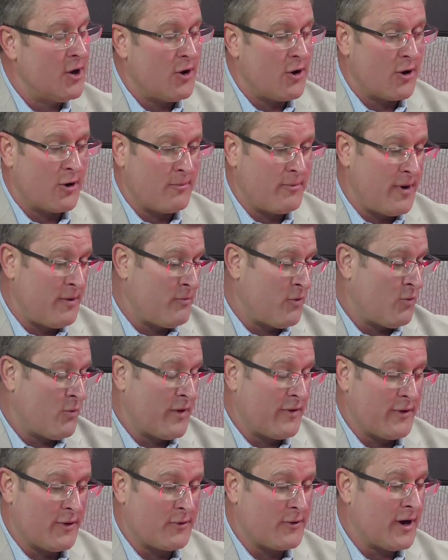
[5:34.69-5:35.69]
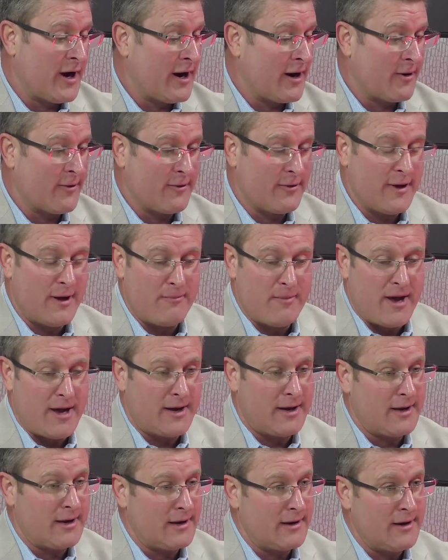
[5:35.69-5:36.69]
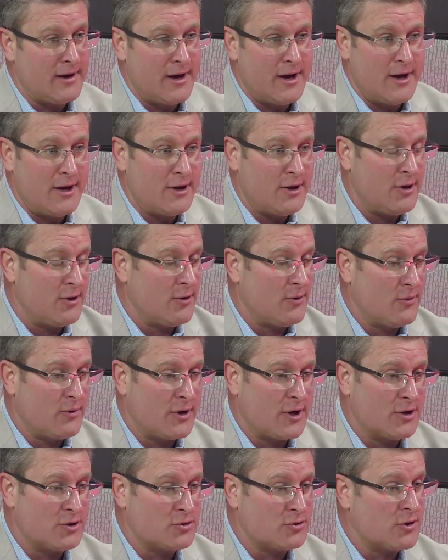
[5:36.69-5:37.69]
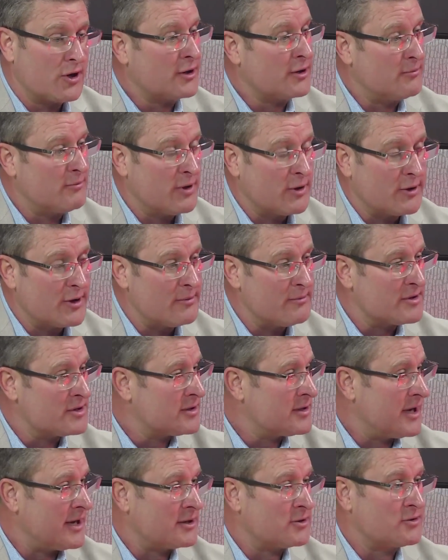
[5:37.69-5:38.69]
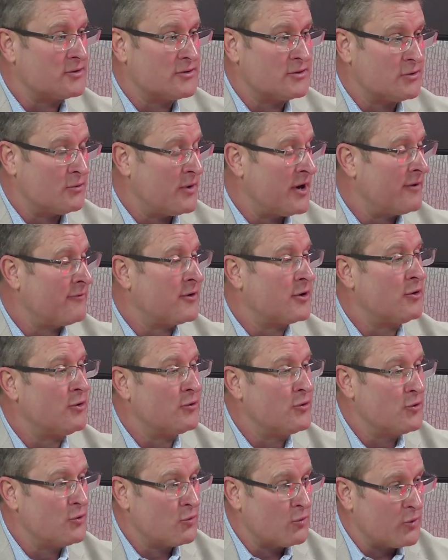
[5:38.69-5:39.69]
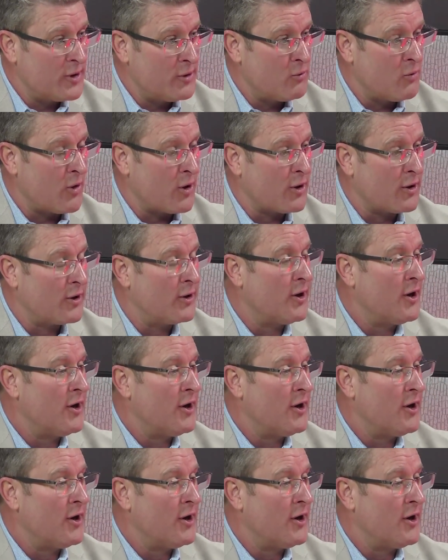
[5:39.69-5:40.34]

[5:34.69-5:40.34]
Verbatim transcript: Are people, when they're tired, are they making, you know, constructability mistakes? So we have to go do rework.